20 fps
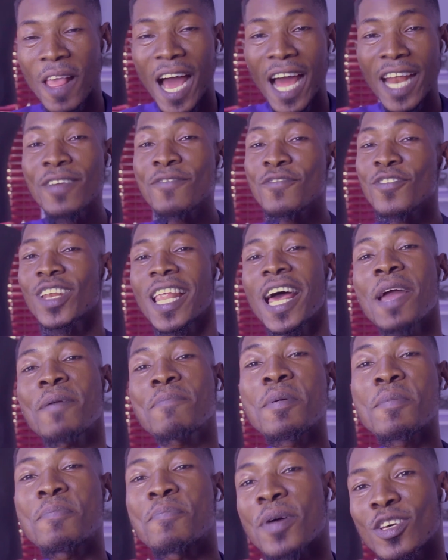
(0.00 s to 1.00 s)
And if you like
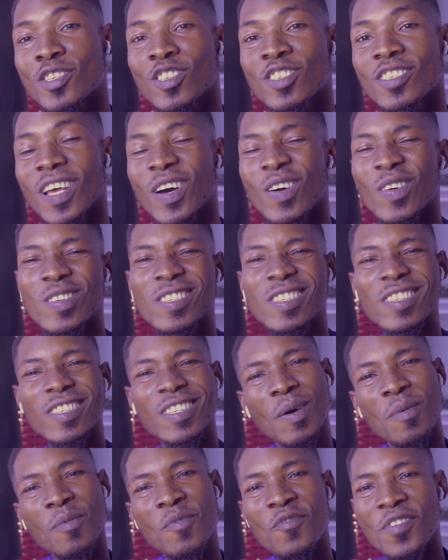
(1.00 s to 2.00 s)
my
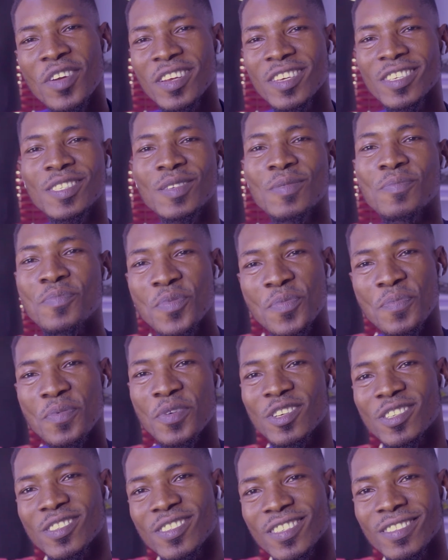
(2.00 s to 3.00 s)
personality, I'm a very simple
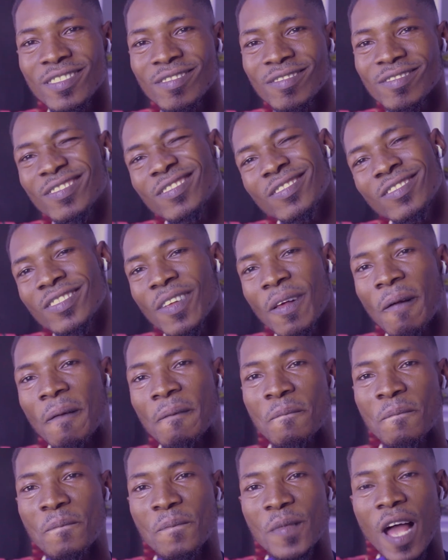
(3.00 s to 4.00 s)
person.
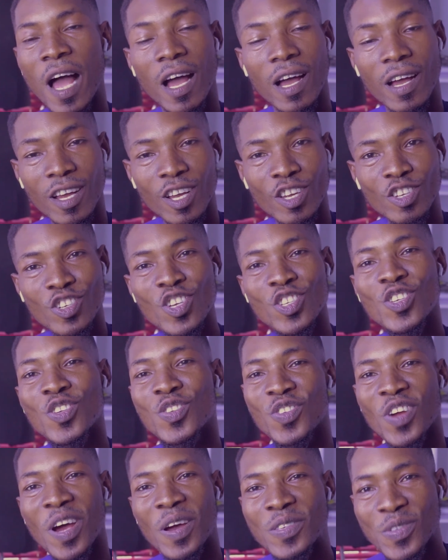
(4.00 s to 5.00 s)
Just
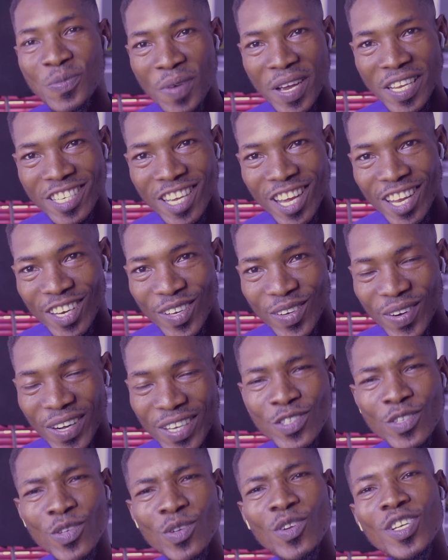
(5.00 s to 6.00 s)
subscribe to my channel
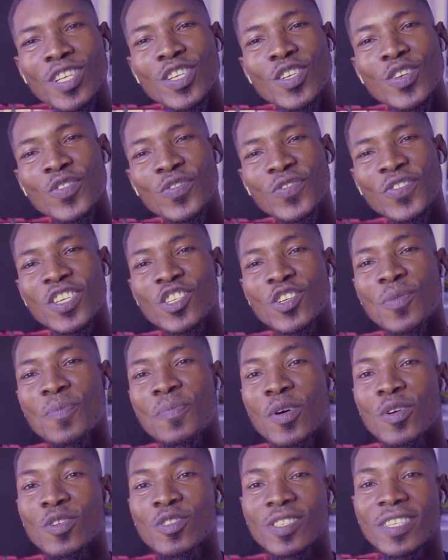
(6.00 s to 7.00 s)
and turn on the notification
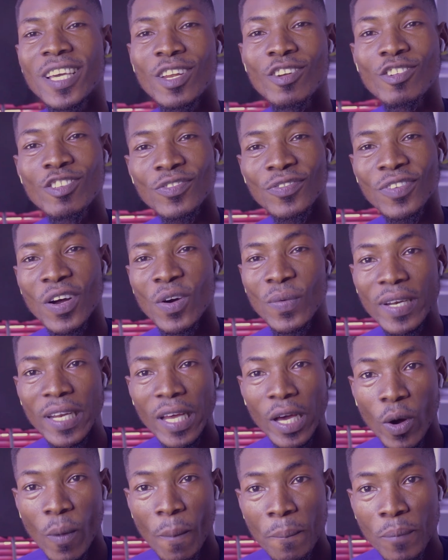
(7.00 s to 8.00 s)
bell to get notified when I
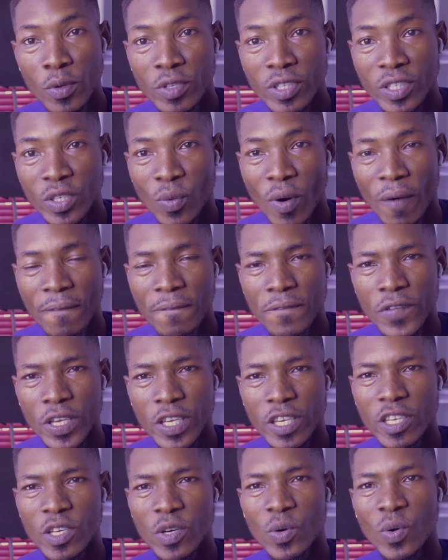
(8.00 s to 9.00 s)
upload a new
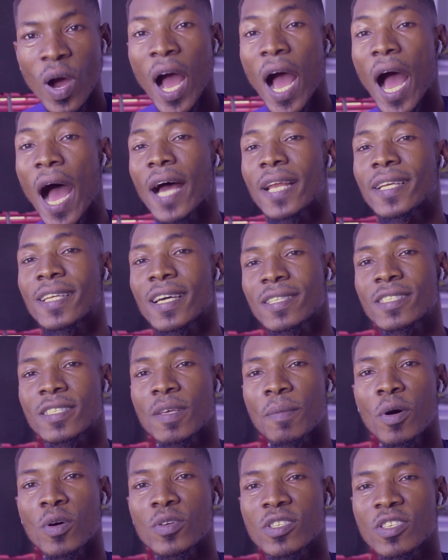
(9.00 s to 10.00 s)
video. And that's
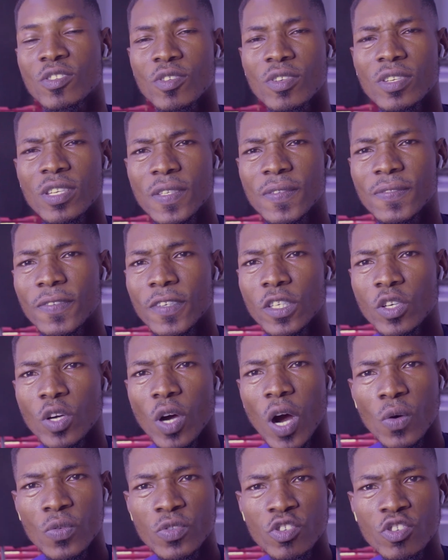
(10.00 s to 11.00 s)
about it in this video.
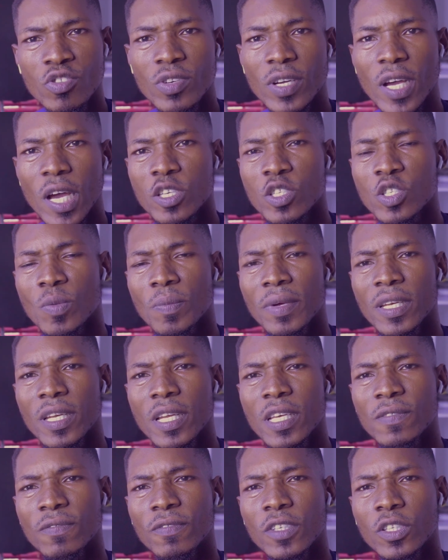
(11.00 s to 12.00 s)
I'll see you guys in my
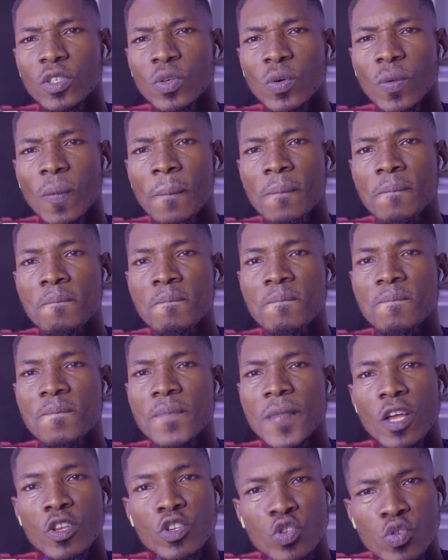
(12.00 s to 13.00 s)
next video.
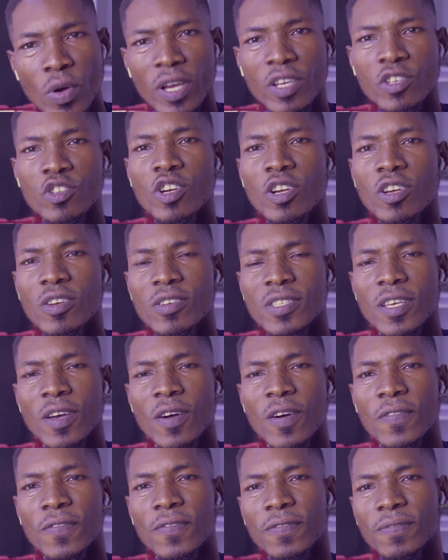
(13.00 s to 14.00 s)
Do enjoy
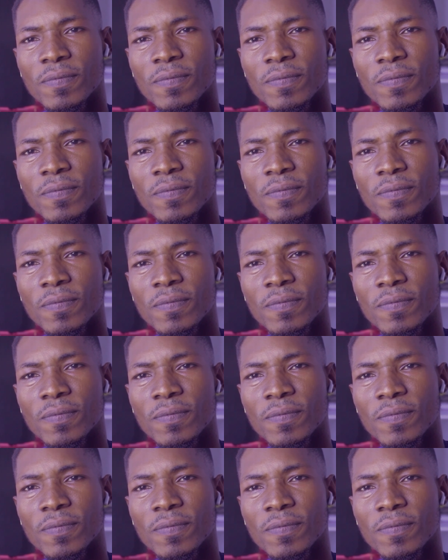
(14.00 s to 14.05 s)
yourself.